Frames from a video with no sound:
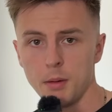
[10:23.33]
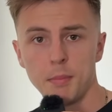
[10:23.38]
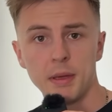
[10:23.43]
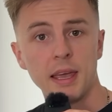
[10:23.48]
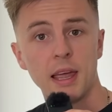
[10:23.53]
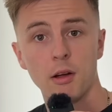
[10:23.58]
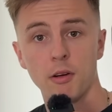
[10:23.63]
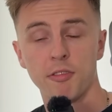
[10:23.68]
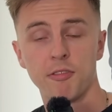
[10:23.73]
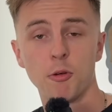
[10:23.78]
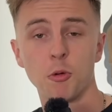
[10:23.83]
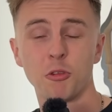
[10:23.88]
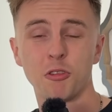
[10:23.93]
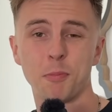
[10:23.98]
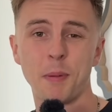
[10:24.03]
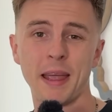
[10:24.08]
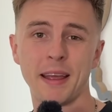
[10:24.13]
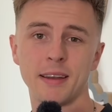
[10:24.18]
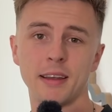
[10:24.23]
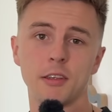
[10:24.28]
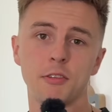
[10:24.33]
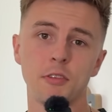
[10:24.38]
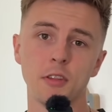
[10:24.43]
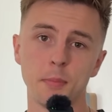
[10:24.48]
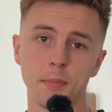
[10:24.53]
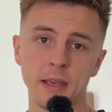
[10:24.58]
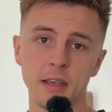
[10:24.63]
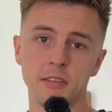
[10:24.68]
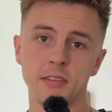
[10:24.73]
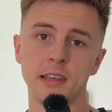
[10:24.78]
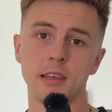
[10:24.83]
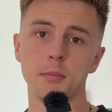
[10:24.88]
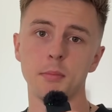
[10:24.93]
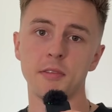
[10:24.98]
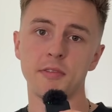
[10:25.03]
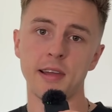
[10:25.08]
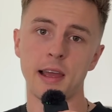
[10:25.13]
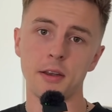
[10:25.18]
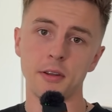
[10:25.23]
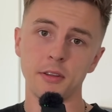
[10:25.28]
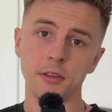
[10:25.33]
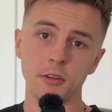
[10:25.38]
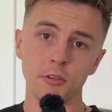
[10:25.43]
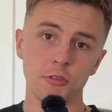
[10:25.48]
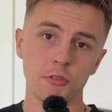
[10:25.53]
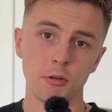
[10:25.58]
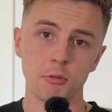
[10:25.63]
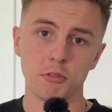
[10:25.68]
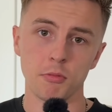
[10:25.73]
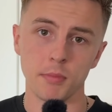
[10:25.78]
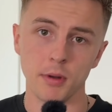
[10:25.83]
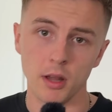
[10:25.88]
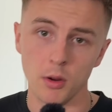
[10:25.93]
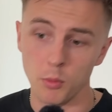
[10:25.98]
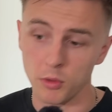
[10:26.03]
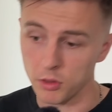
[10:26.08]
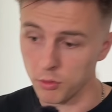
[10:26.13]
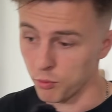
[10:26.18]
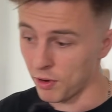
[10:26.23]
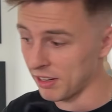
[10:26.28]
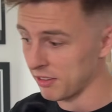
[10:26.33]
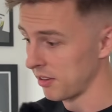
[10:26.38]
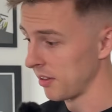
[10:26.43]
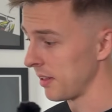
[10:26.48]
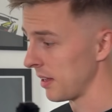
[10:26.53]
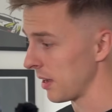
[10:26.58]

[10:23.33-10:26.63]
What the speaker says: But yeah, a full spec list for the PC can be found in the description below with the rest of the